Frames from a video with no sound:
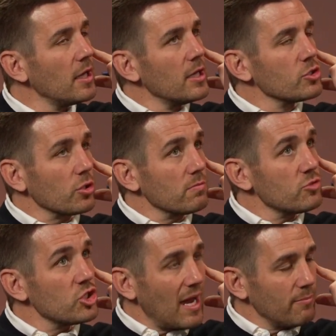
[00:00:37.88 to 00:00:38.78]
sort
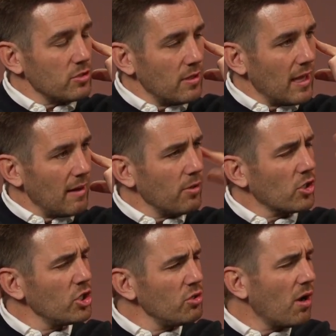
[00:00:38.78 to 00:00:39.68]
of chapter in that.
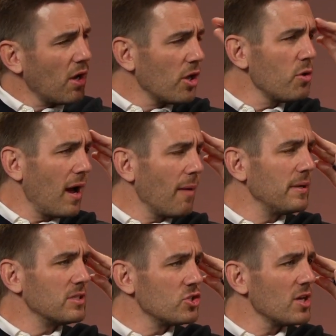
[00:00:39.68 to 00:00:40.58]
But are you
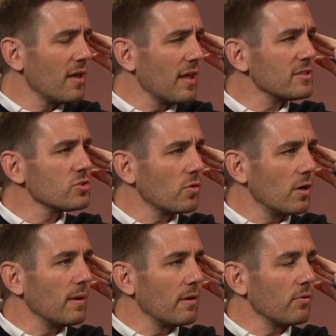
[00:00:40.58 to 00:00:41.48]
happy to share that
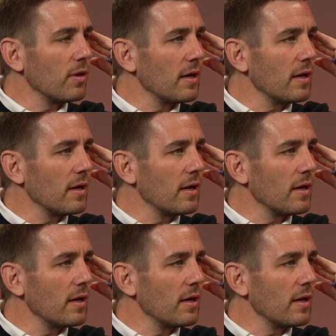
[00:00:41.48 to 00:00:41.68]
story about your dad?